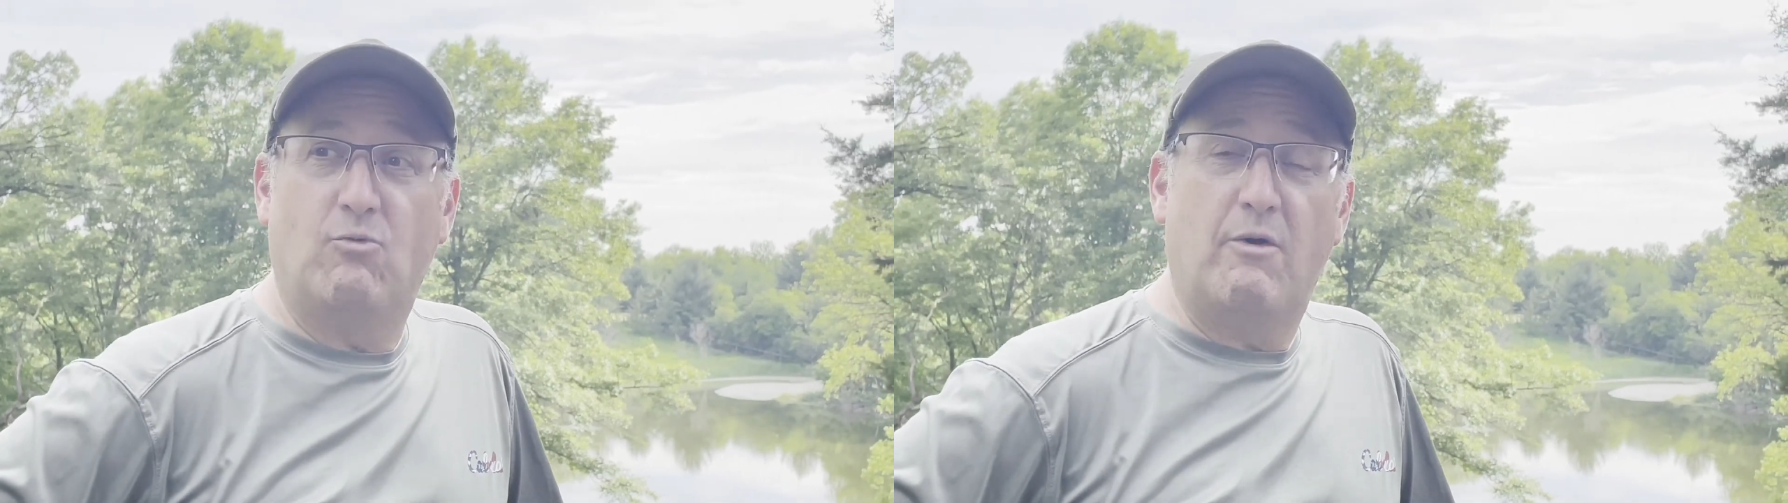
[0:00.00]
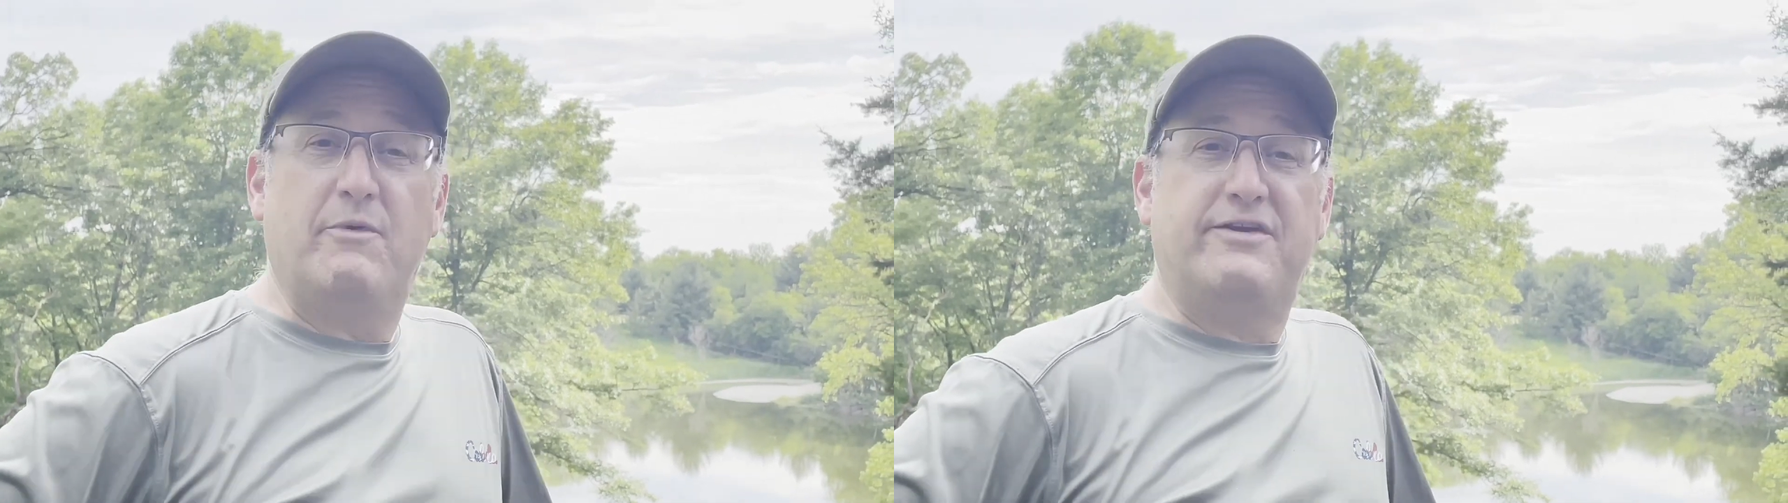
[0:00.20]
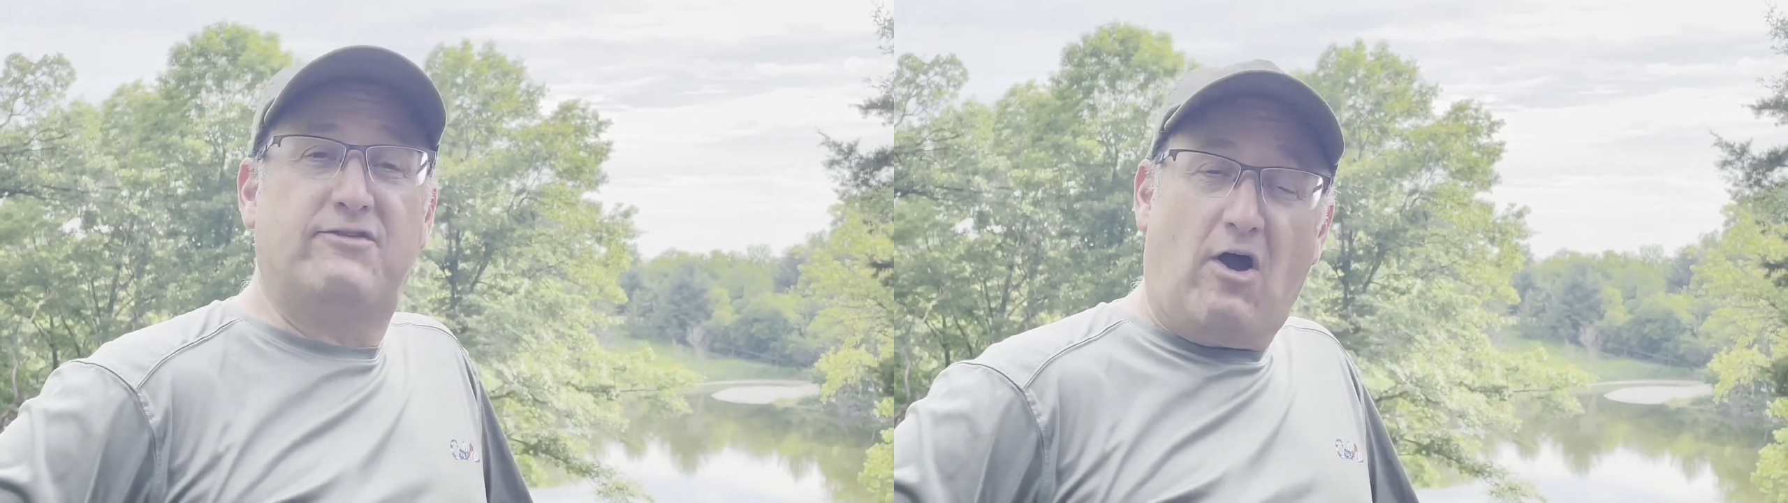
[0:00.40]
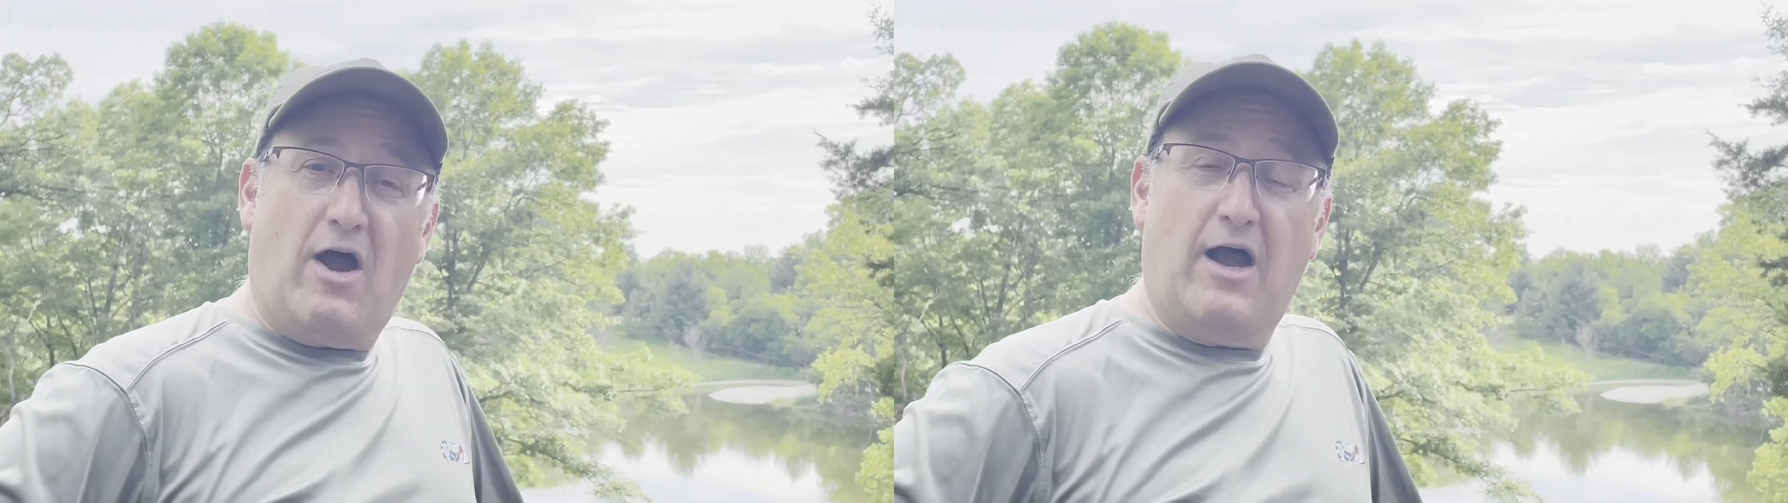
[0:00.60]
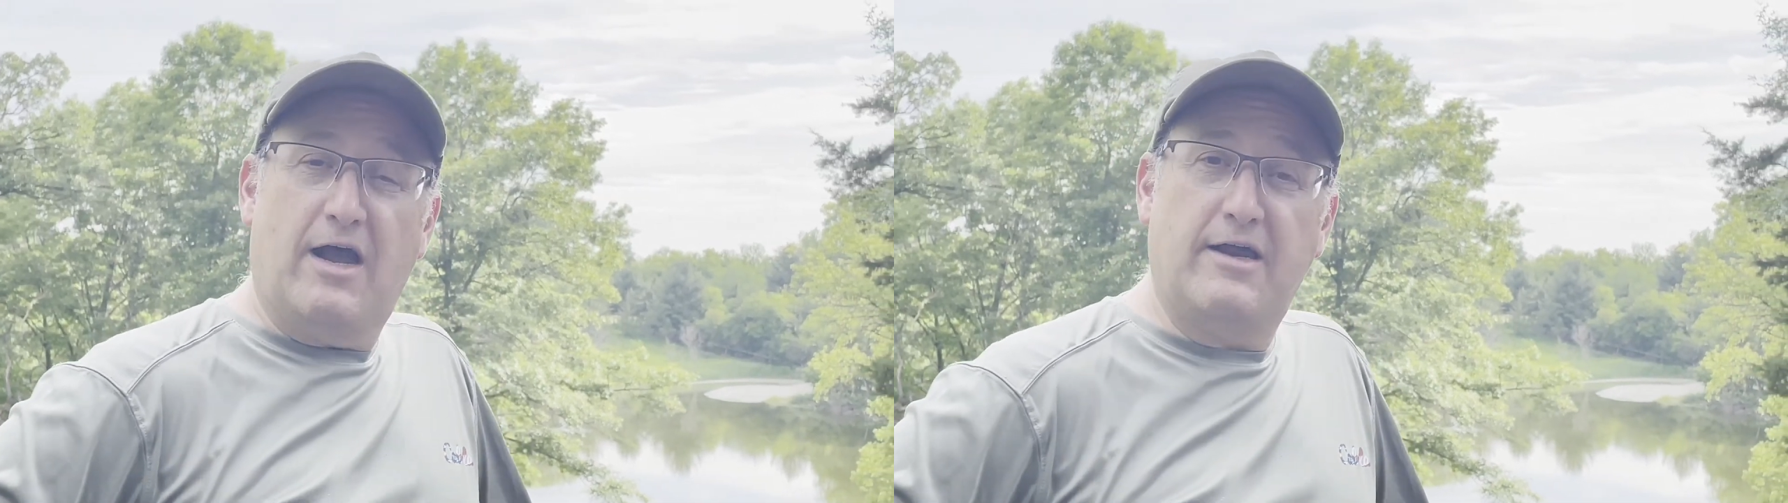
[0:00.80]
when we
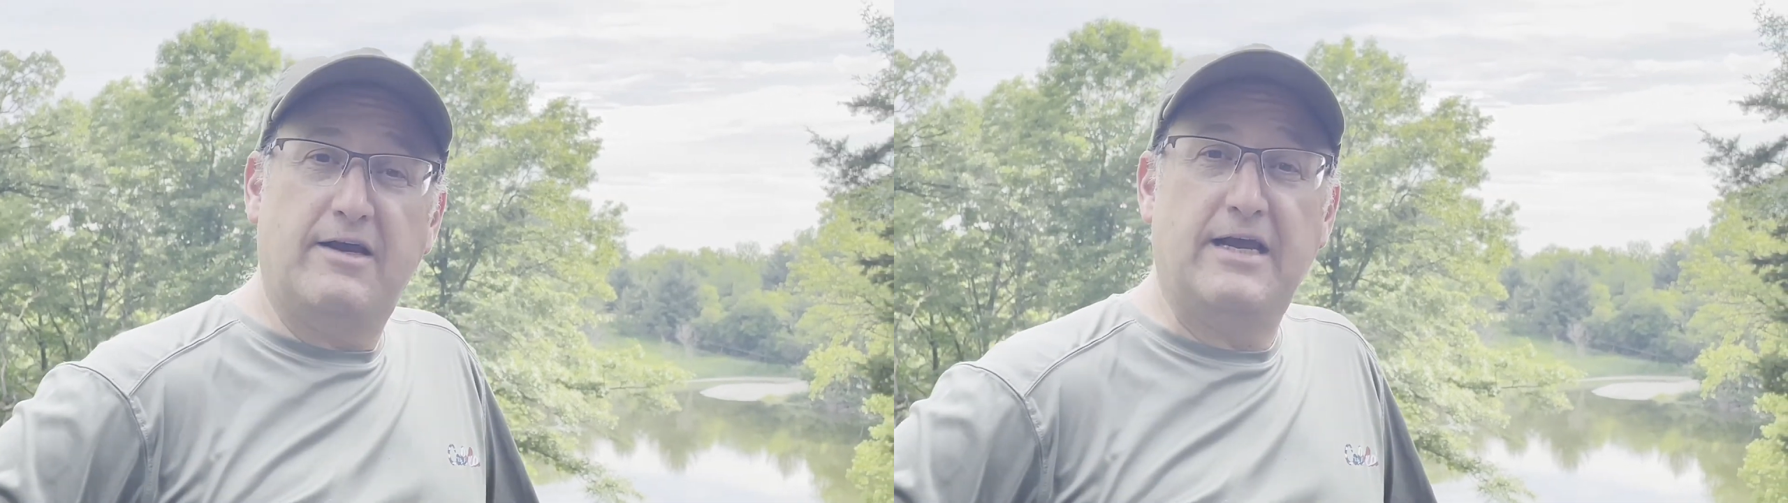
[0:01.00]
saw